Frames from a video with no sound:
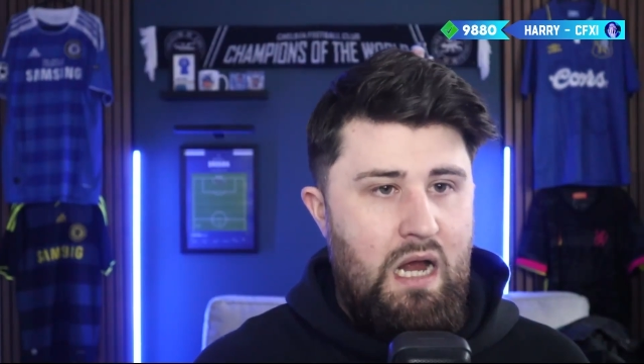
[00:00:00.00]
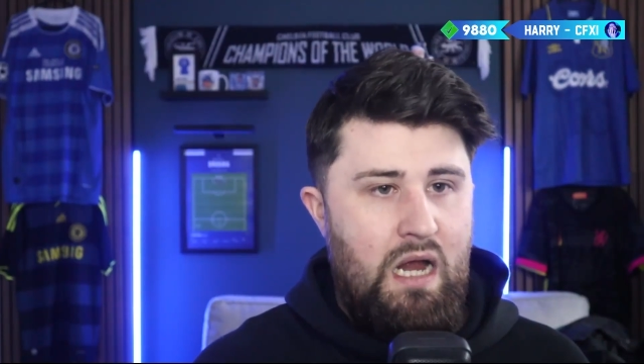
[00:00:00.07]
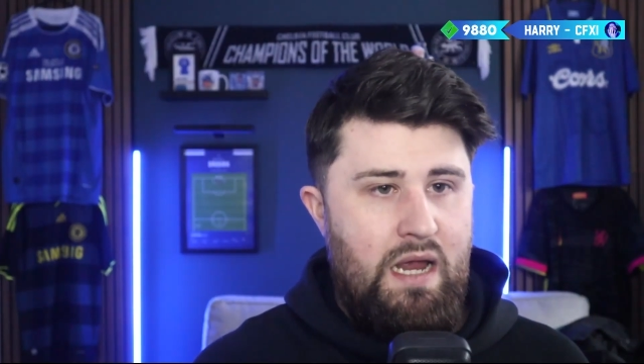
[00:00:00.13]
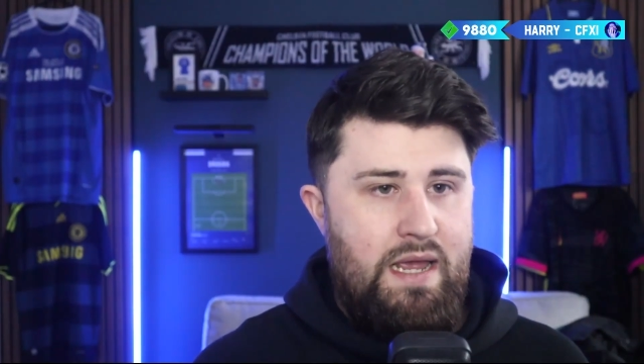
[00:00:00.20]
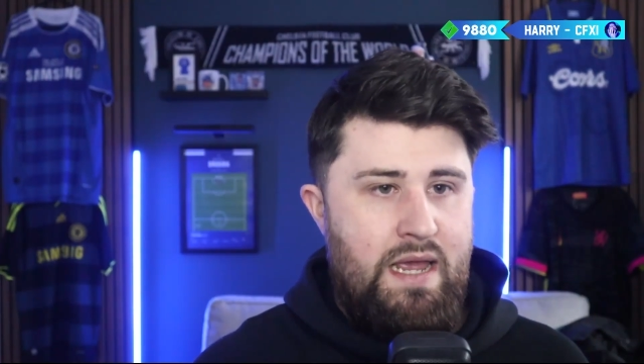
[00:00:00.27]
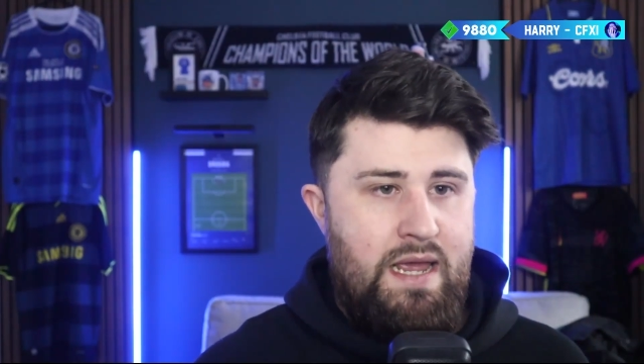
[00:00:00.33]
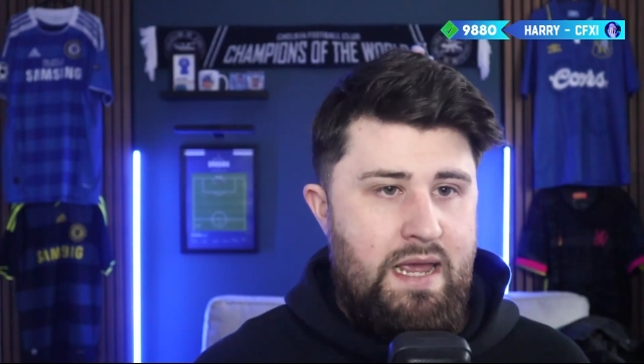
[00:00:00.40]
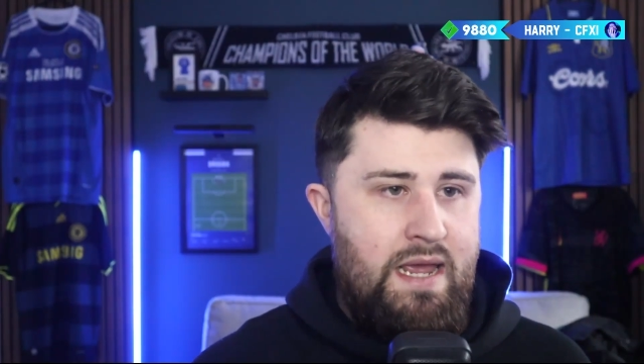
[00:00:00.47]

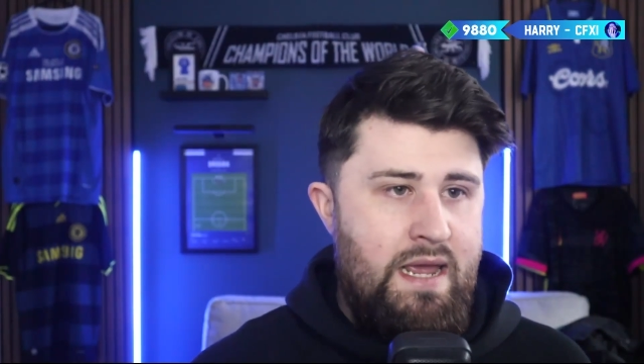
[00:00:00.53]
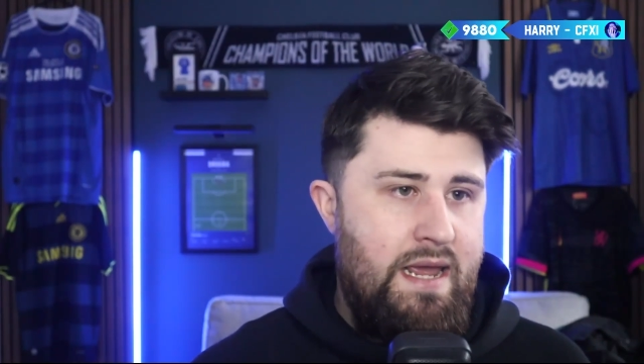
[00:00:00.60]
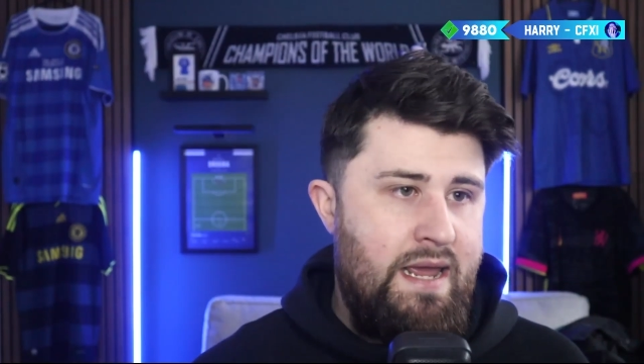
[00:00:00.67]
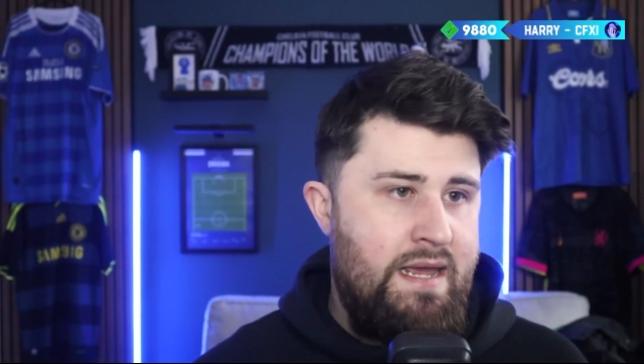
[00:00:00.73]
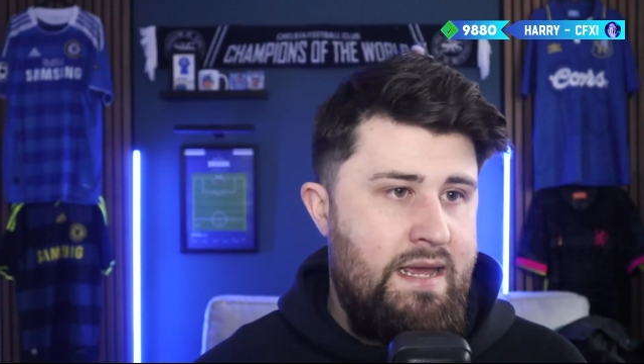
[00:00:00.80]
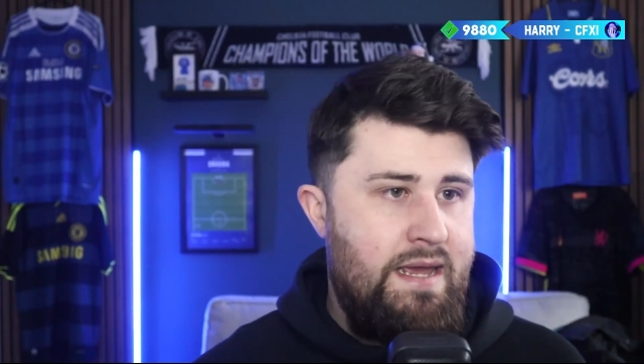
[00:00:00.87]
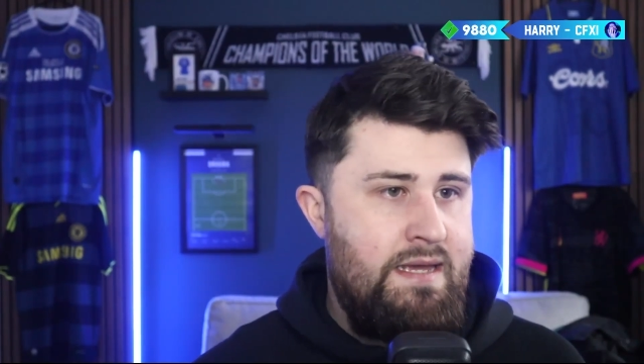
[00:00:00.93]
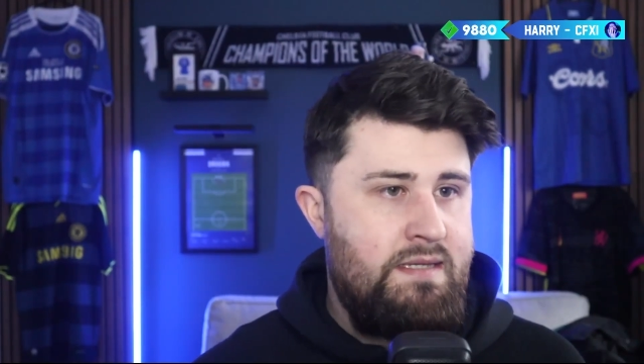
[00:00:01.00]

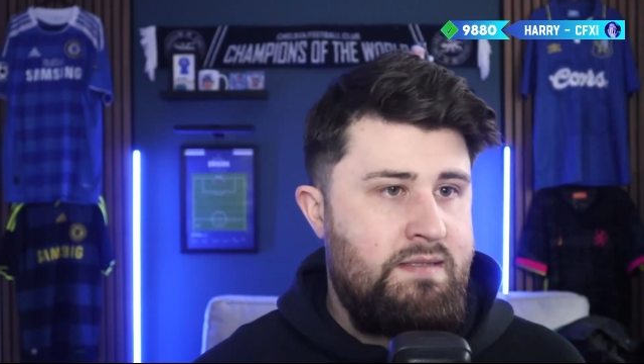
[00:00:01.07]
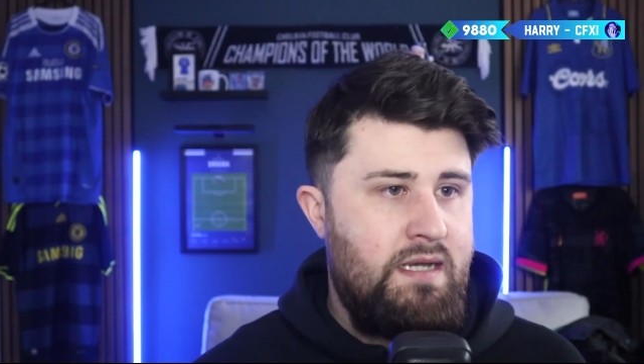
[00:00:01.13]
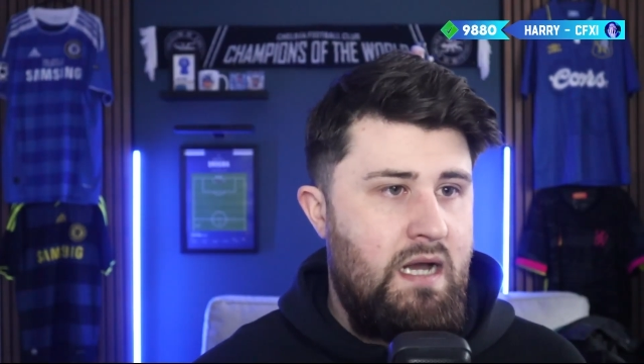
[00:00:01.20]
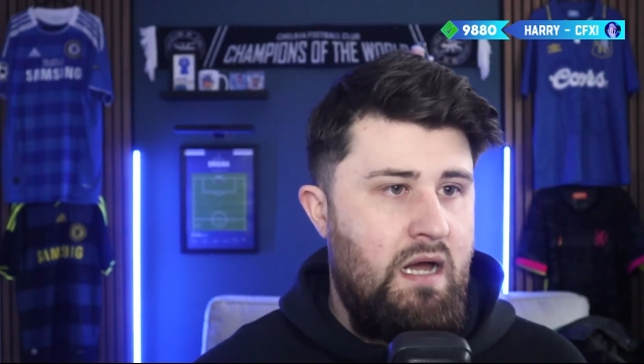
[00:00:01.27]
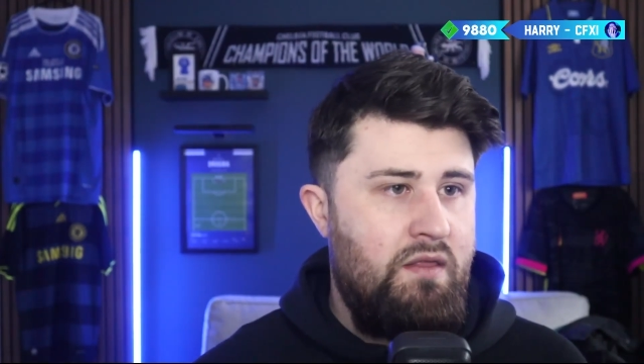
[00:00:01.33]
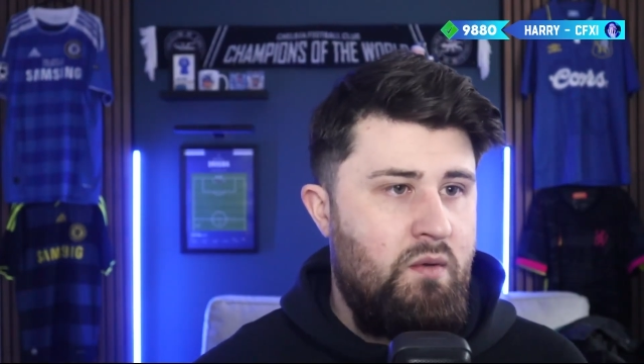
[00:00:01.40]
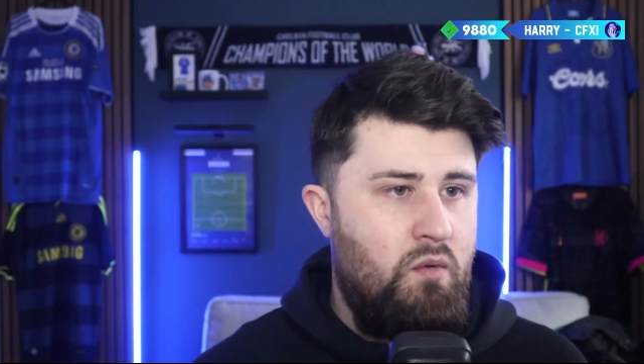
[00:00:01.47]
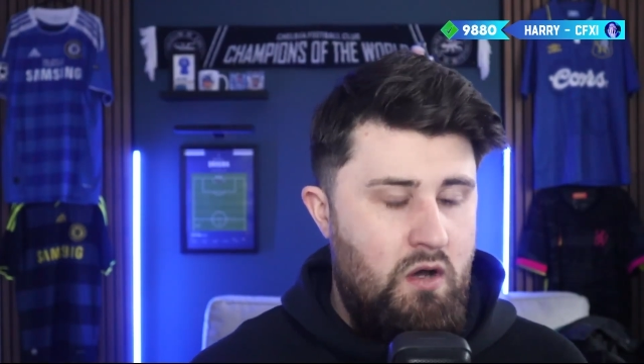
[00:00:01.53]
is
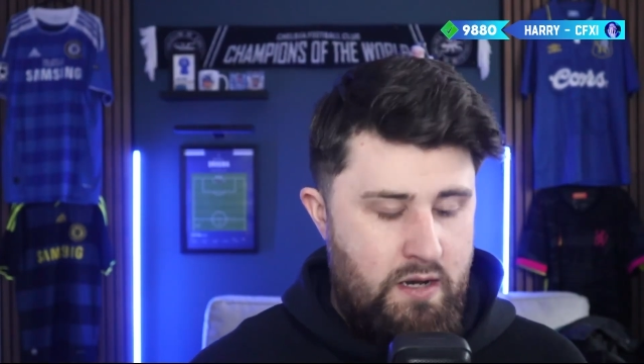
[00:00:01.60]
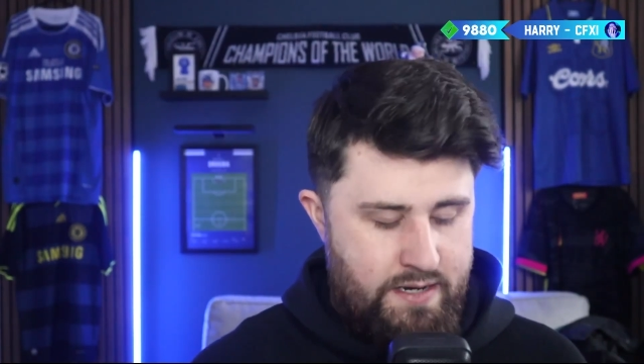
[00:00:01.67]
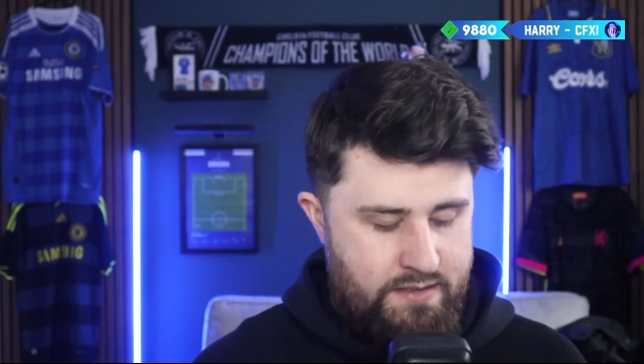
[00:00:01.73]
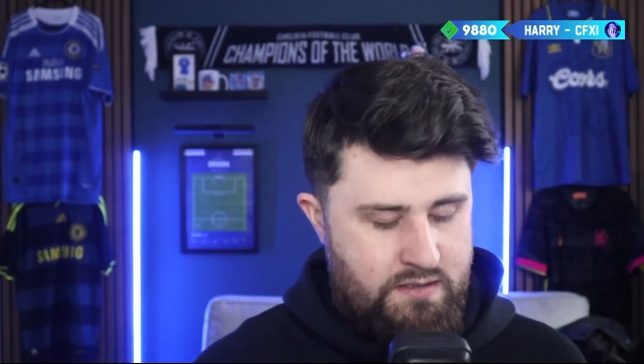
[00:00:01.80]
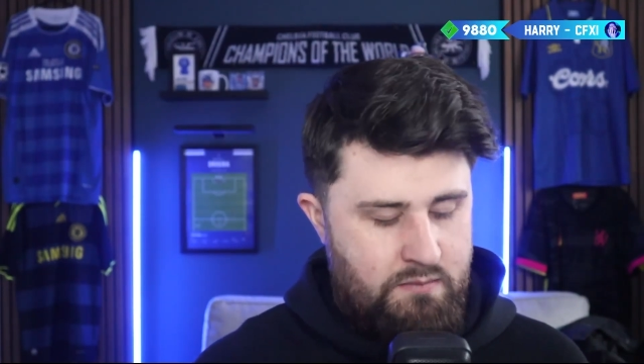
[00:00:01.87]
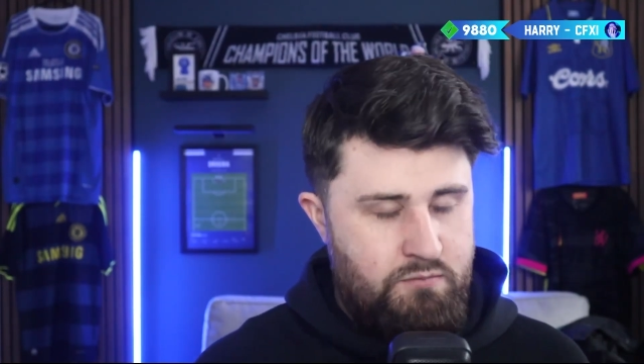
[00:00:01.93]
otherwise,